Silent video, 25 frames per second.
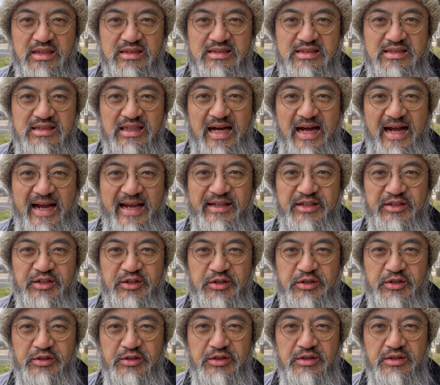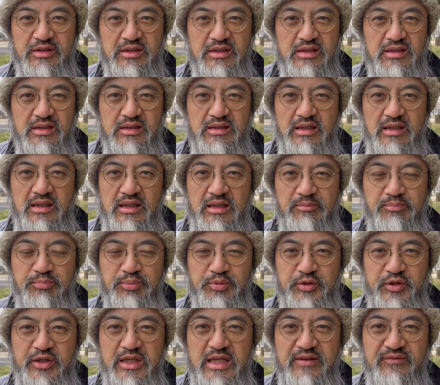diner
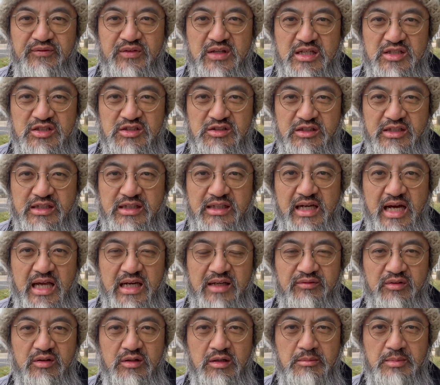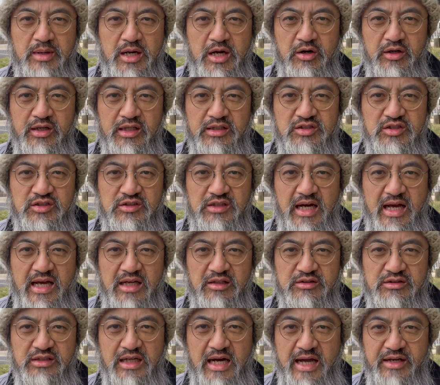previously, kind of an
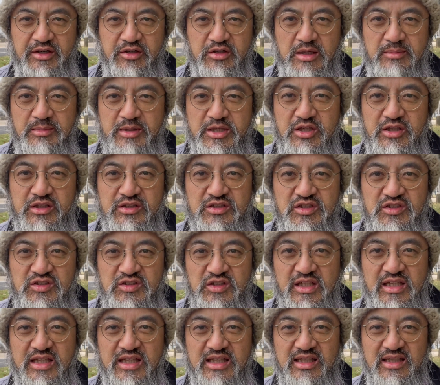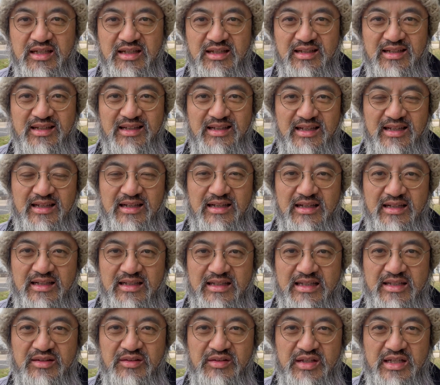American-style diner. I mean, you can see
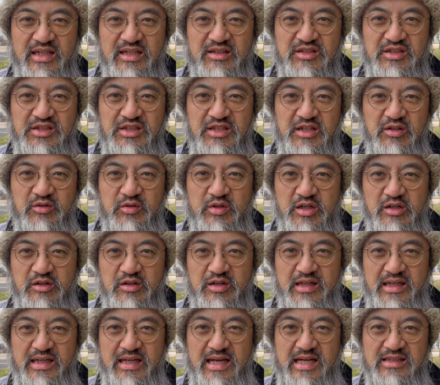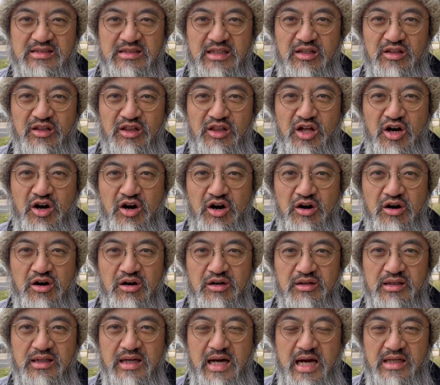in the interior, it has a
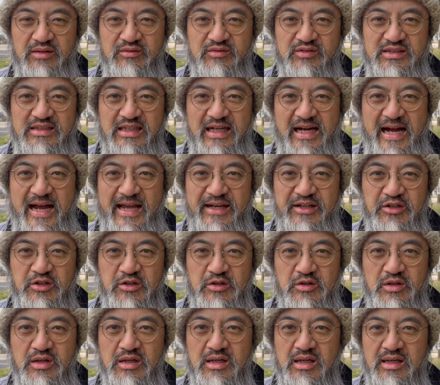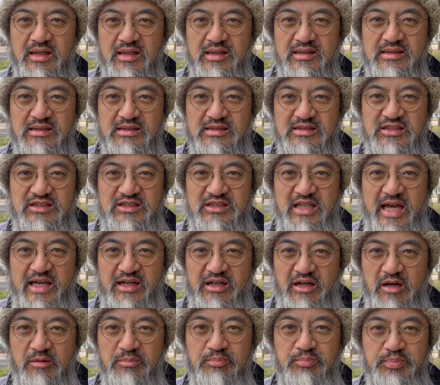long kind of diner
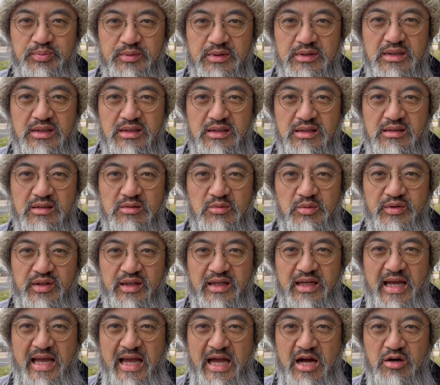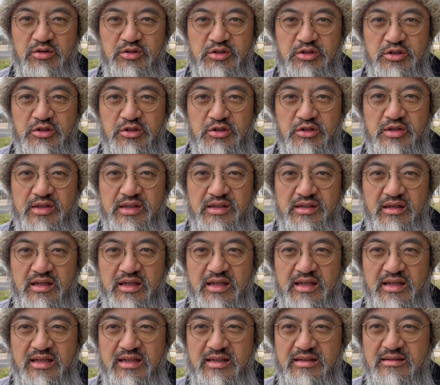setup with a counter,
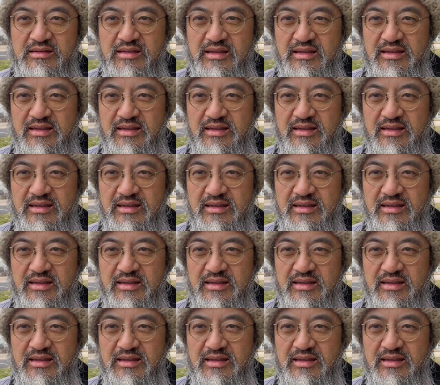and